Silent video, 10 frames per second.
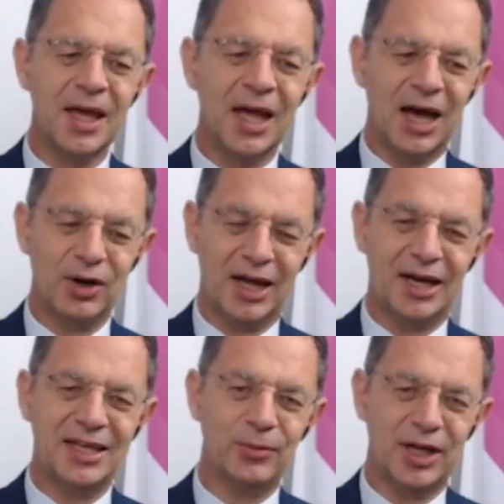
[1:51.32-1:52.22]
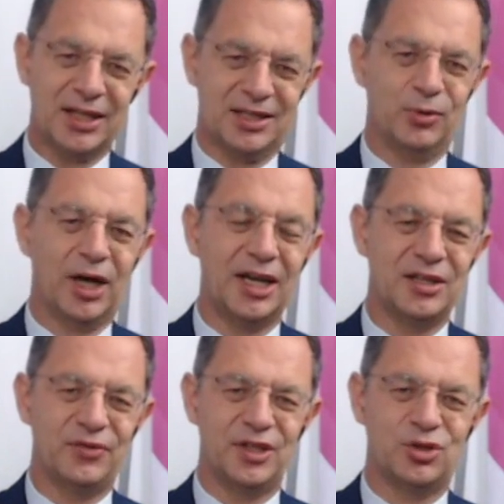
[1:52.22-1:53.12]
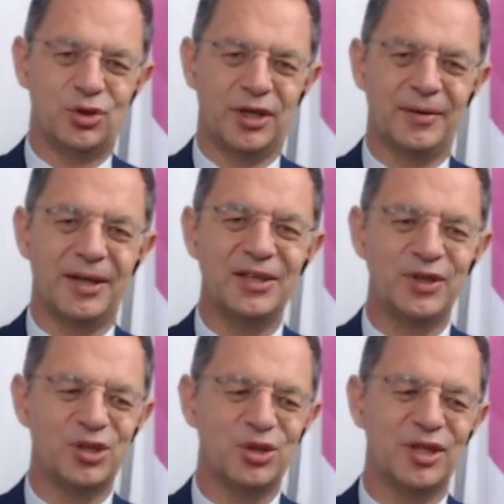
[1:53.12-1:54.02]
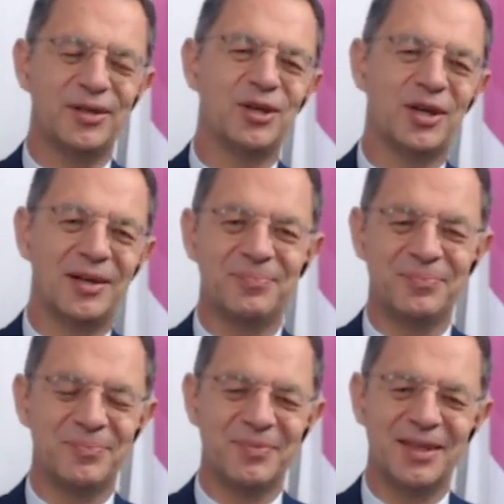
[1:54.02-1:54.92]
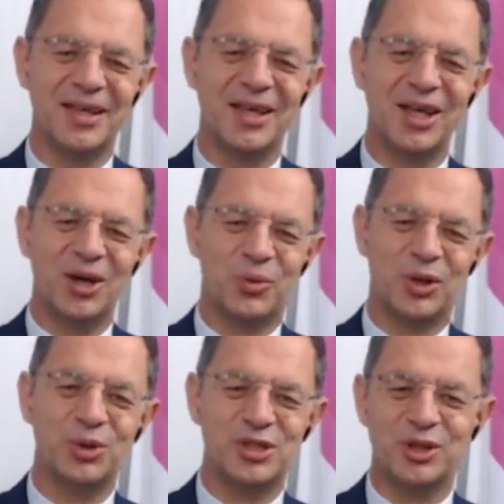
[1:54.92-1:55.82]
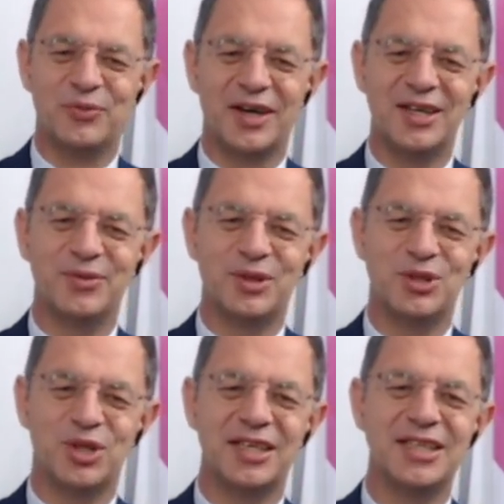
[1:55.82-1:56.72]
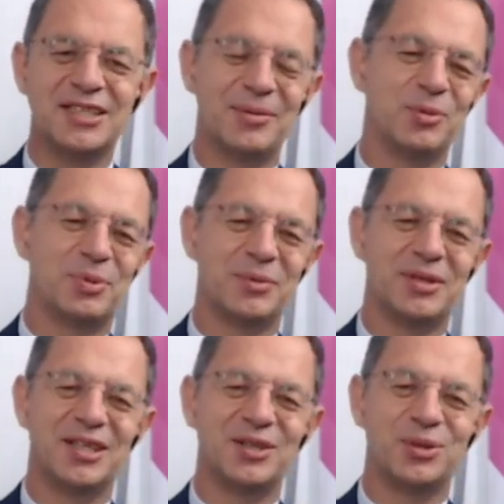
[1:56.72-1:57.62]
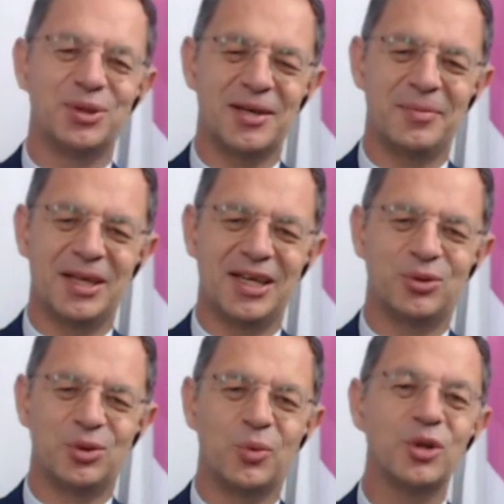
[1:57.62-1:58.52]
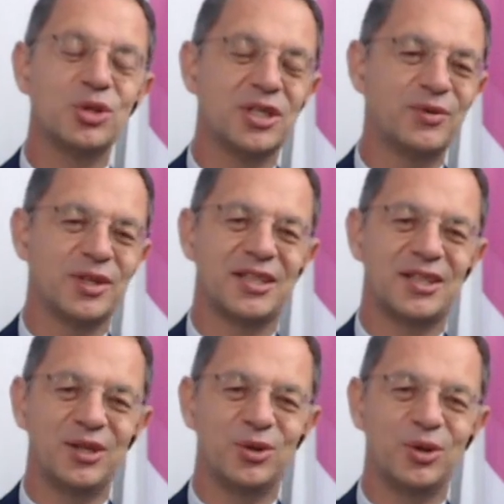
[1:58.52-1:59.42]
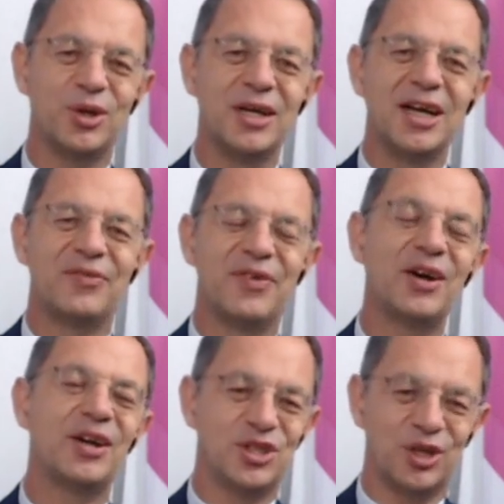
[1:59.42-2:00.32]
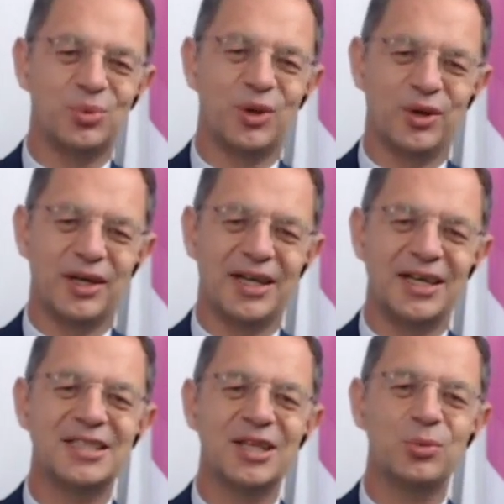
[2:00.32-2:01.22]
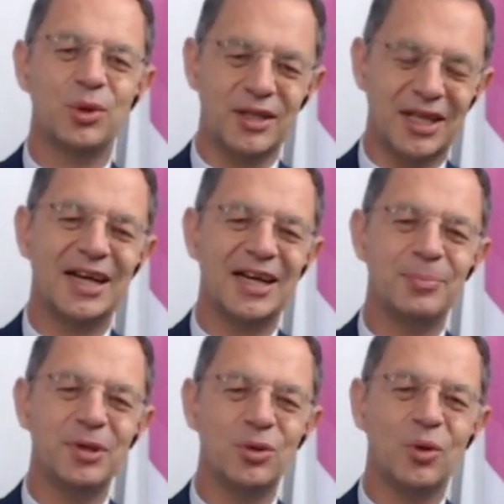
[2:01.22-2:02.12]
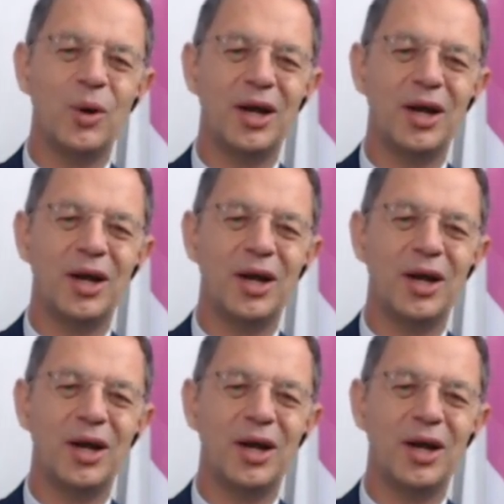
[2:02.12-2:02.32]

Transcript: which is typical of IT assets, of course. So when I started working as a journalist, my first director told me, when you write an article, let your grandmother read it. If she